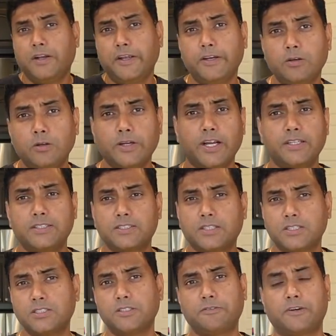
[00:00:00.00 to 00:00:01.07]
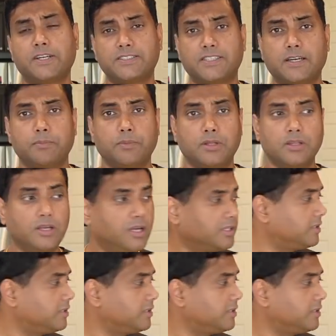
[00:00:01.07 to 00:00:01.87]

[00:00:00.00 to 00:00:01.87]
Take a look at this kitchen, for example.